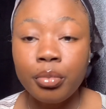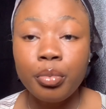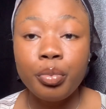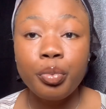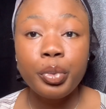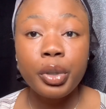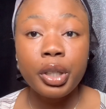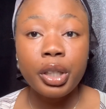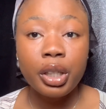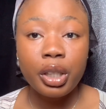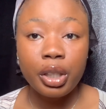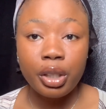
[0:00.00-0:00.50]

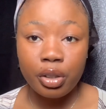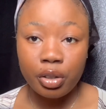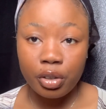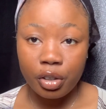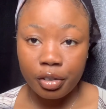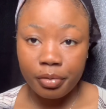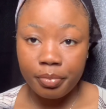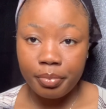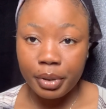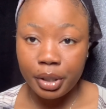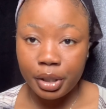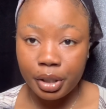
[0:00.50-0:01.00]
Bring
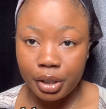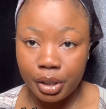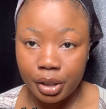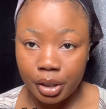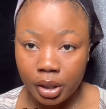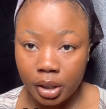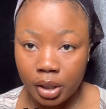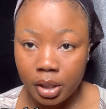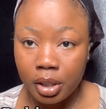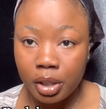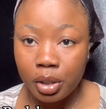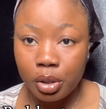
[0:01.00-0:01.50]
enough bed
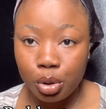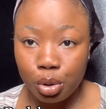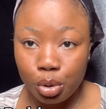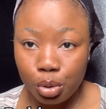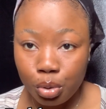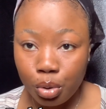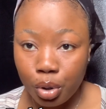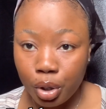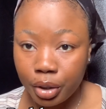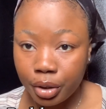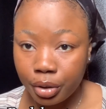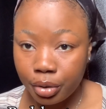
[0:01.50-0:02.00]
sheets,
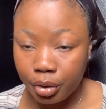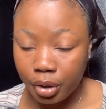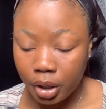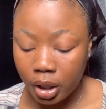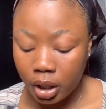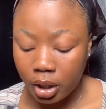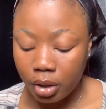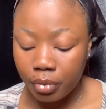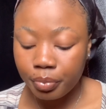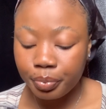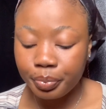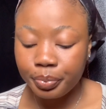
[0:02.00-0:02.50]
two or
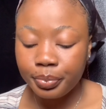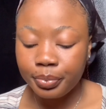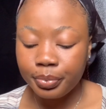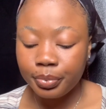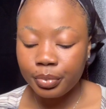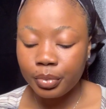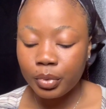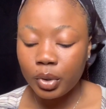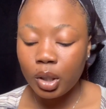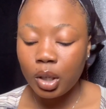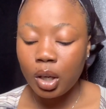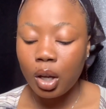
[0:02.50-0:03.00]
three
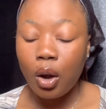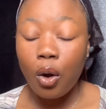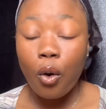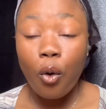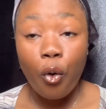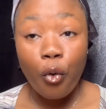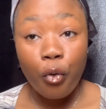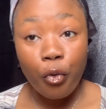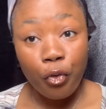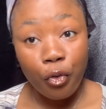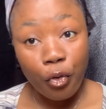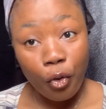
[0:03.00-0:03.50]

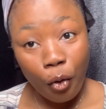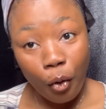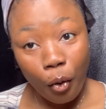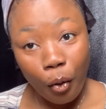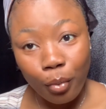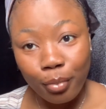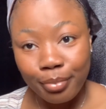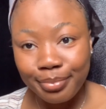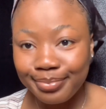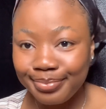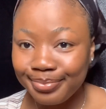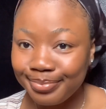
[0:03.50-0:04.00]
or four.
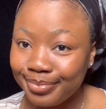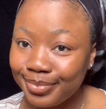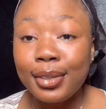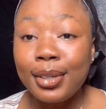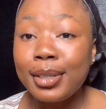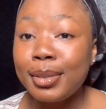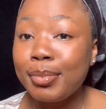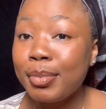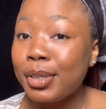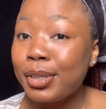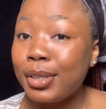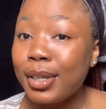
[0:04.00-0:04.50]

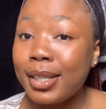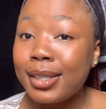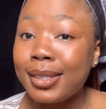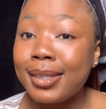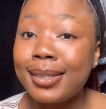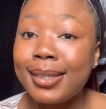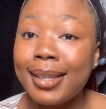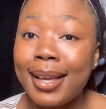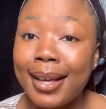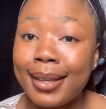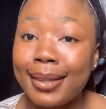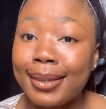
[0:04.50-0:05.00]
Just make sure it is
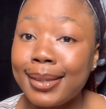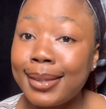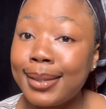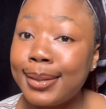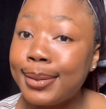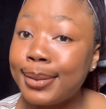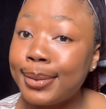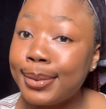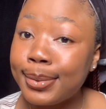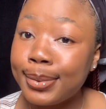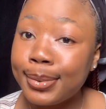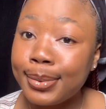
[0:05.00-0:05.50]
at
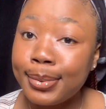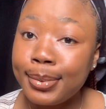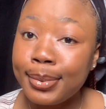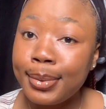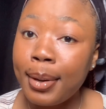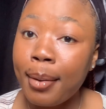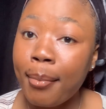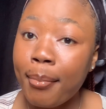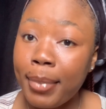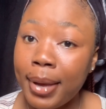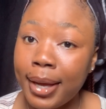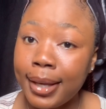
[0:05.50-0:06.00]
least two
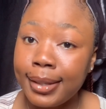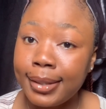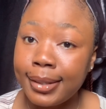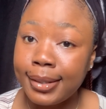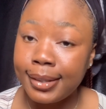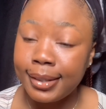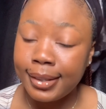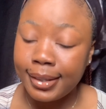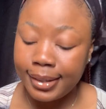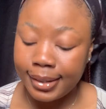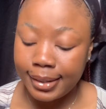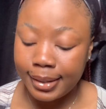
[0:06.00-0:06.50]
bed
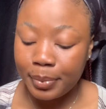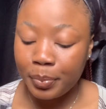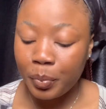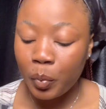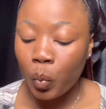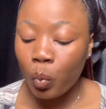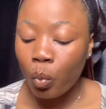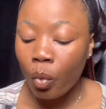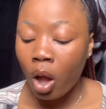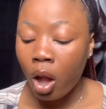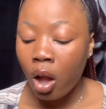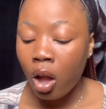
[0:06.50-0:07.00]
sheets.
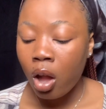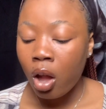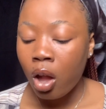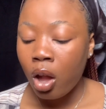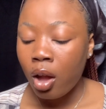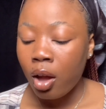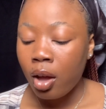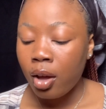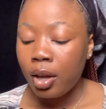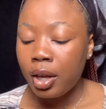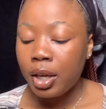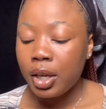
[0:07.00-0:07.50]

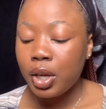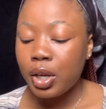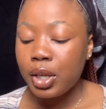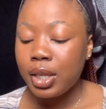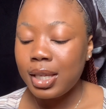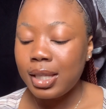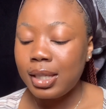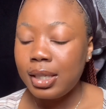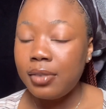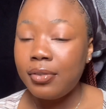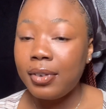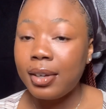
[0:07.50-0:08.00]
Your
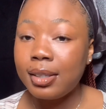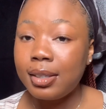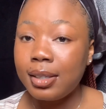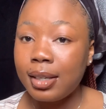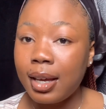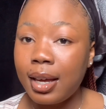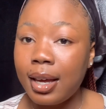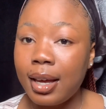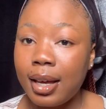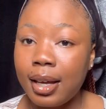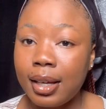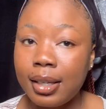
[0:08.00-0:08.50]
native
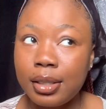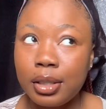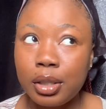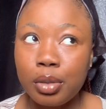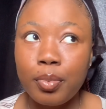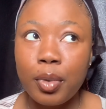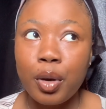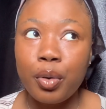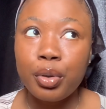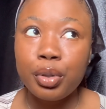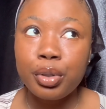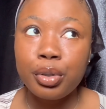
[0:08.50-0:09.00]
attires. You
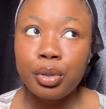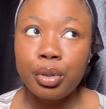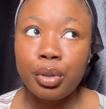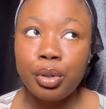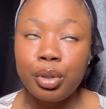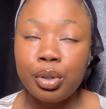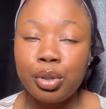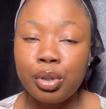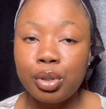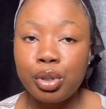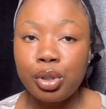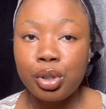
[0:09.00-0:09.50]
might want to go
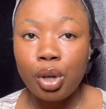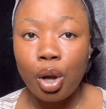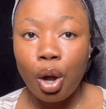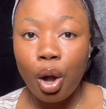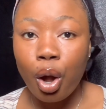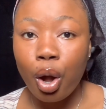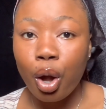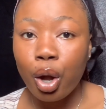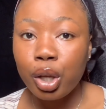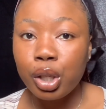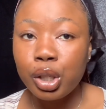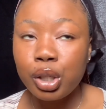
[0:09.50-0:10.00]
to
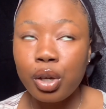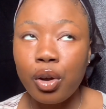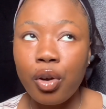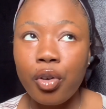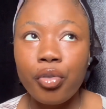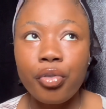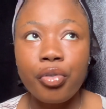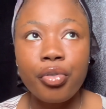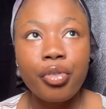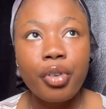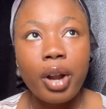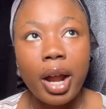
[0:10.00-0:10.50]
church on
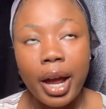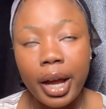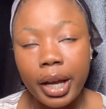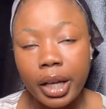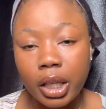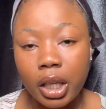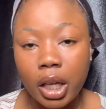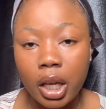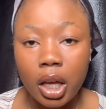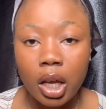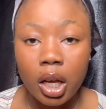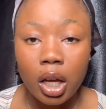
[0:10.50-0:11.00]

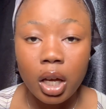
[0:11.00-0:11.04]
Friday.